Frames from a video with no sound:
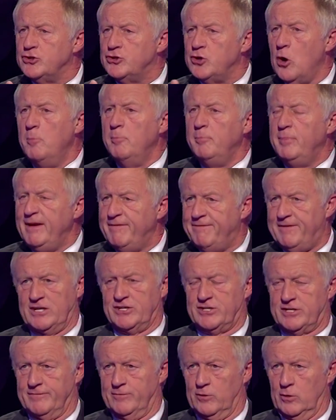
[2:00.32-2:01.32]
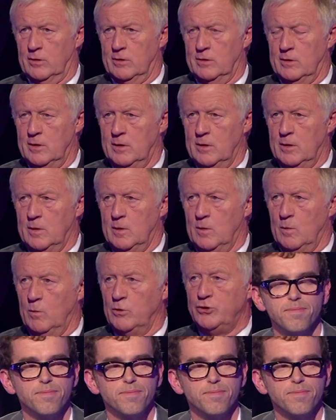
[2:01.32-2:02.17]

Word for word: Zombie Festival. Film Festival, yeah. yeah.